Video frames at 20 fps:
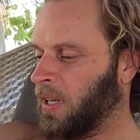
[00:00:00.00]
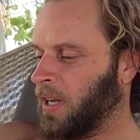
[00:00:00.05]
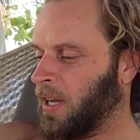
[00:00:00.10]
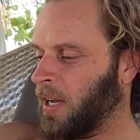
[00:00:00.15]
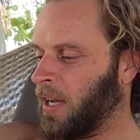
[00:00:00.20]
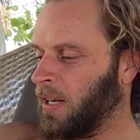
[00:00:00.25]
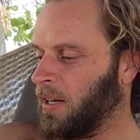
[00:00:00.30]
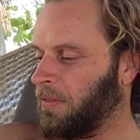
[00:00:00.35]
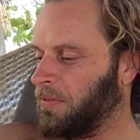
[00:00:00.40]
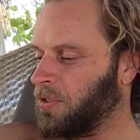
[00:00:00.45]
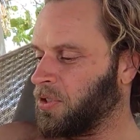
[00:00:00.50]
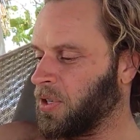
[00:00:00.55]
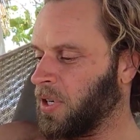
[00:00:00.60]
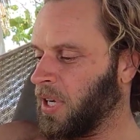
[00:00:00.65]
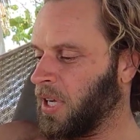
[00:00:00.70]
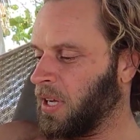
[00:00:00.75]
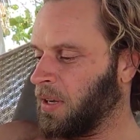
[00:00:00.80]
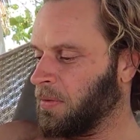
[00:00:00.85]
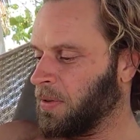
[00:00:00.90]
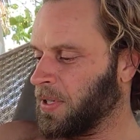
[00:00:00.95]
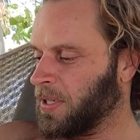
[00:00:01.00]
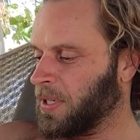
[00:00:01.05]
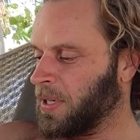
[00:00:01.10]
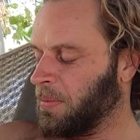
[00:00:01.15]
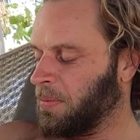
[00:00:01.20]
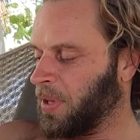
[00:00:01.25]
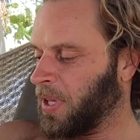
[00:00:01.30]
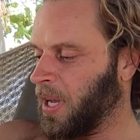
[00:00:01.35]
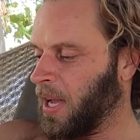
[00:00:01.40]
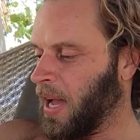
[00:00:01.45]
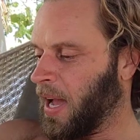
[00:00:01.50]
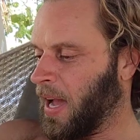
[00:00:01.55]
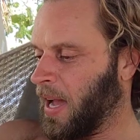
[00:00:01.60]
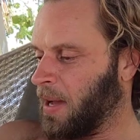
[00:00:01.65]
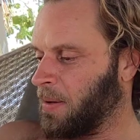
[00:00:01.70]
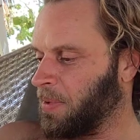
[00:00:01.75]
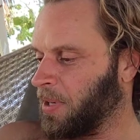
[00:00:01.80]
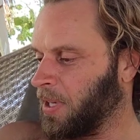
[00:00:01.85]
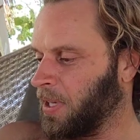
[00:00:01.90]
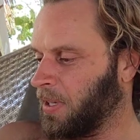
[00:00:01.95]
And if drinking was simply a
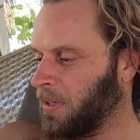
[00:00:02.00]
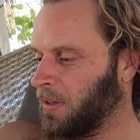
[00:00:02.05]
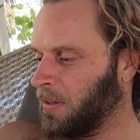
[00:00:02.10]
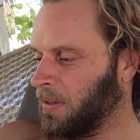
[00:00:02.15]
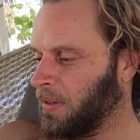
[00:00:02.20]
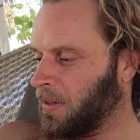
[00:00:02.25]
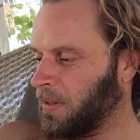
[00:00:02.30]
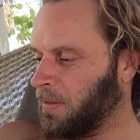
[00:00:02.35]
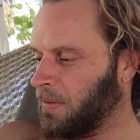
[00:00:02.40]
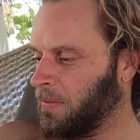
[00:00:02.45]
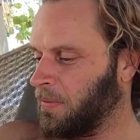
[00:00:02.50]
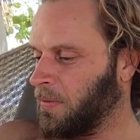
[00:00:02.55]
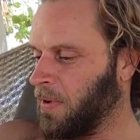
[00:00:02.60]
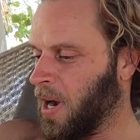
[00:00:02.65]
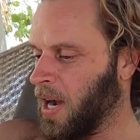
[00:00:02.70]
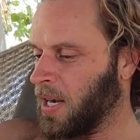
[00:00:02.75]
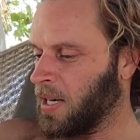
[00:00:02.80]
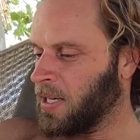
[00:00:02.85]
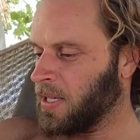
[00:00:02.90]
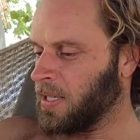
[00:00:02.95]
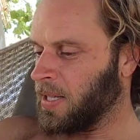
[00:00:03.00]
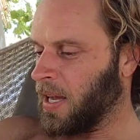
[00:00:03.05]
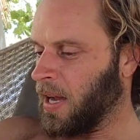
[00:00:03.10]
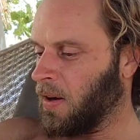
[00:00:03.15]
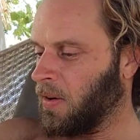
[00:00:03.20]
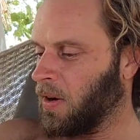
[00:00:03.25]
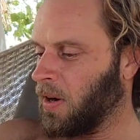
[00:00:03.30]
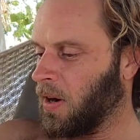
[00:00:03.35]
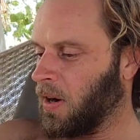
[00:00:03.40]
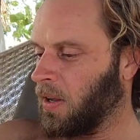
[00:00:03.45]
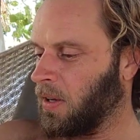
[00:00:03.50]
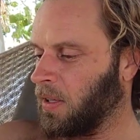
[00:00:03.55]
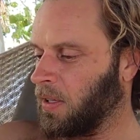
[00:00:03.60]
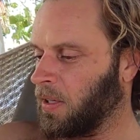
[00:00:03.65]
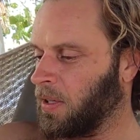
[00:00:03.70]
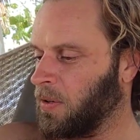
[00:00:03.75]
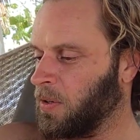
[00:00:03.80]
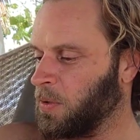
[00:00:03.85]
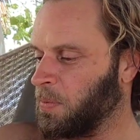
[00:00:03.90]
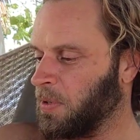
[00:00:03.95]
habit, why does the
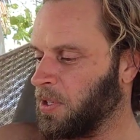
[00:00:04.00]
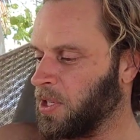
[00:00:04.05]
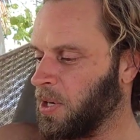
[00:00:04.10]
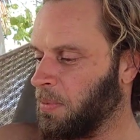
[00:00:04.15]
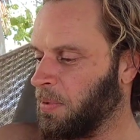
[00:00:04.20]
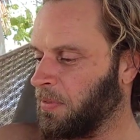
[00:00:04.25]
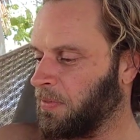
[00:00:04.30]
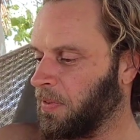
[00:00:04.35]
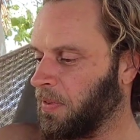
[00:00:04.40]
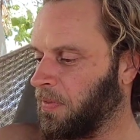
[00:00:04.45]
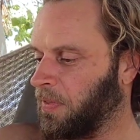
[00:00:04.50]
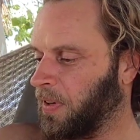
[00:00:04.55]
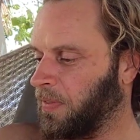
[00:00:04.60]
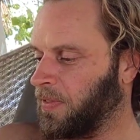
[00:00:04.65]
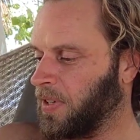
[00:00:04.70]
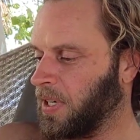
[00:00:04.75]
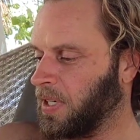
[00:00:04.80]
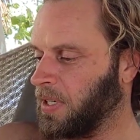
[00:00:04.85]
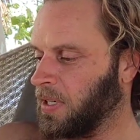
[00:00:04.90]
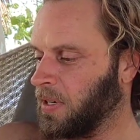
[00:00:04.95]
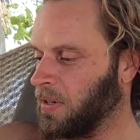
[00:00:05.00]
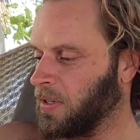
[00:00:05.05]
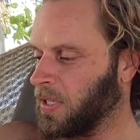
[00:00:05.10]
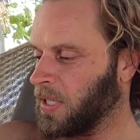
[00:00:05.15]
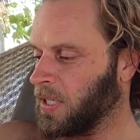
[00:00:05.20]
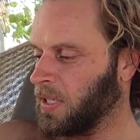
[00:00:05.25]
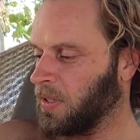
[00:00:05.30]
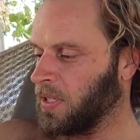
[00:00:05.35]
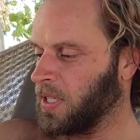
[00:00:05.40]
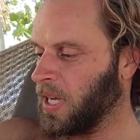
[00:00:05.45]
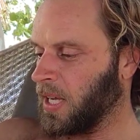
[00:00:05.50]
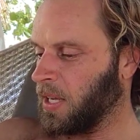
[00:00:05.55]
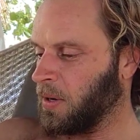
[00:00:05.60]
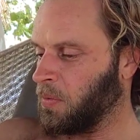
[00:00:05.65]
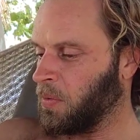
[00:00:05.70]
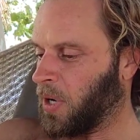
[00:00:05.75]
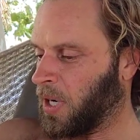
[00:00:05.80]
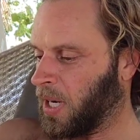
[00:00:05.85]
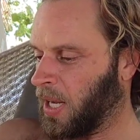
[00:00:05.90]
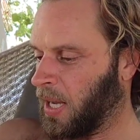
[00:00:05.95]
alcoholic who has been sober for 15 years still take it
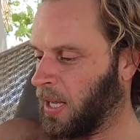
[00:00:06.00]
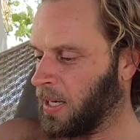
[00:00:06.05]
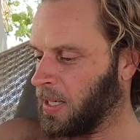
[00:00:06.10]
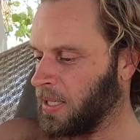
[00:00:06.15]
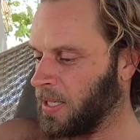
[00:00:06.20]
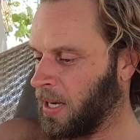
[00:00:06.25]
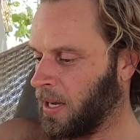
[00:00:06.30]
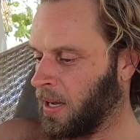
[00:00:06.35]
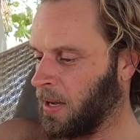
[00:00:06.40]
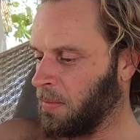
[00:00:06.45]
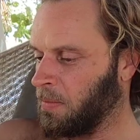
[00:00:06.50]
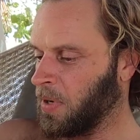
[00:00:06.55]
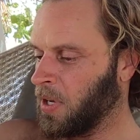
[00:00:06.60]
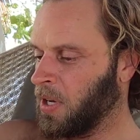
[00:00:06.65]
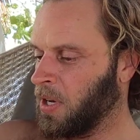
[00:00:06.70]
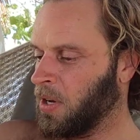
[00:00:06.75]
one day at a time?